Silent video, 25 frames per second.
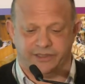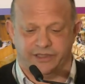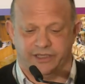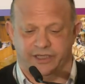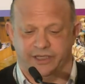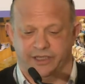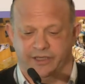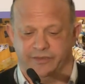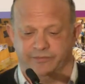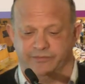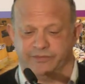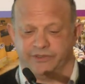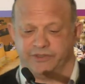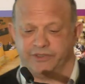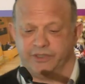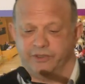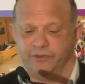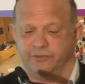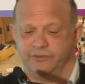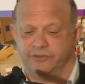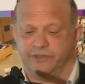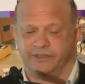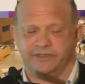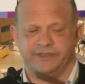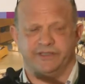Um,
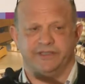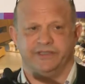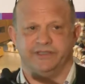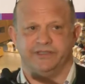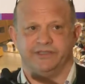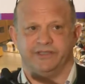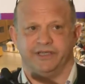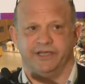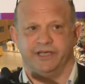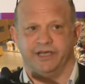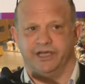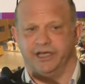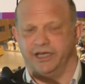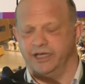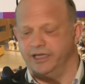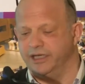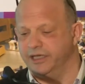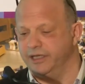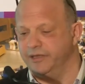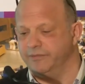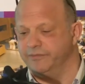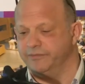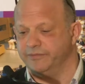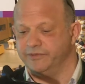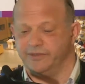so this is uh,
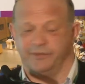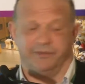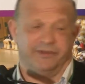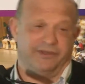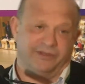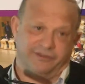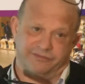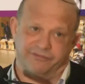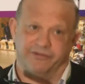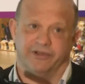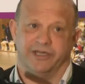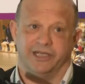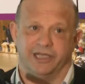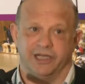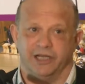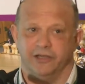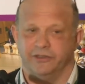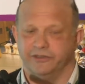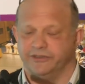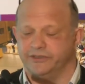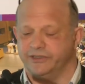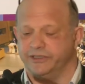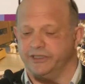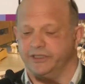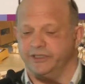um, something that's very
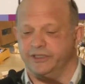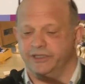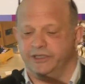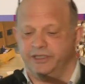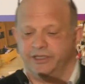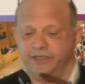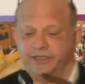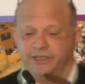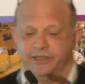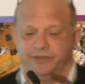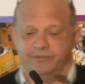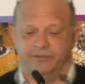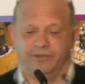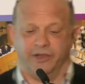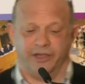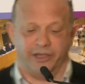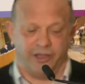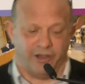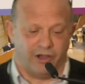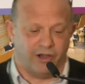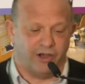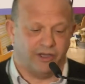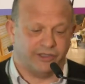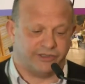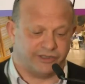close to my
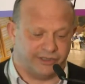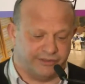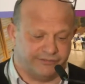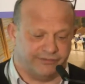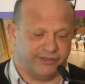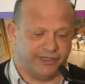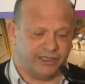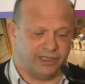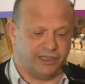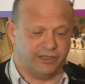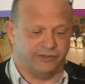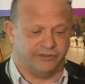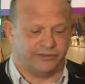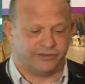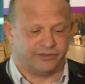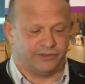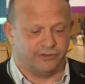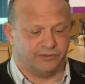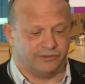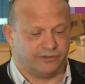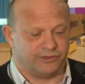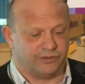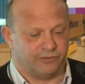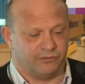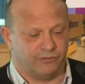heart and very close
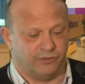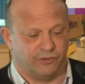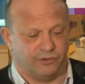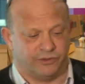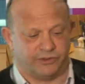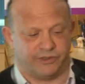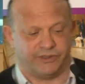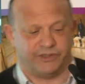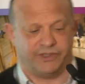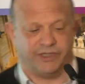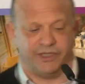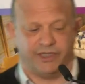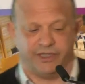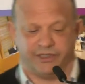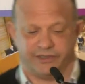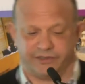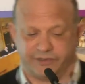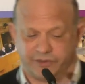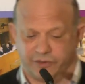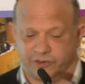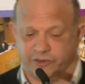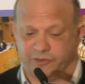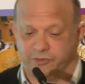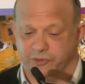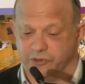to, to what uh,
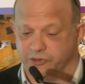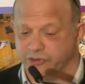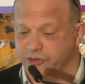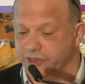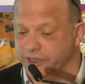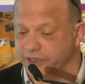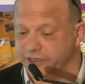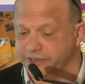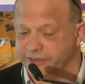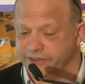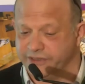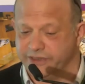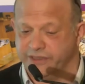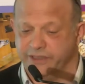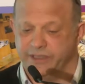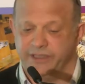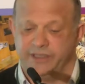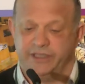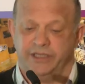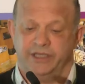Scottish Book Trust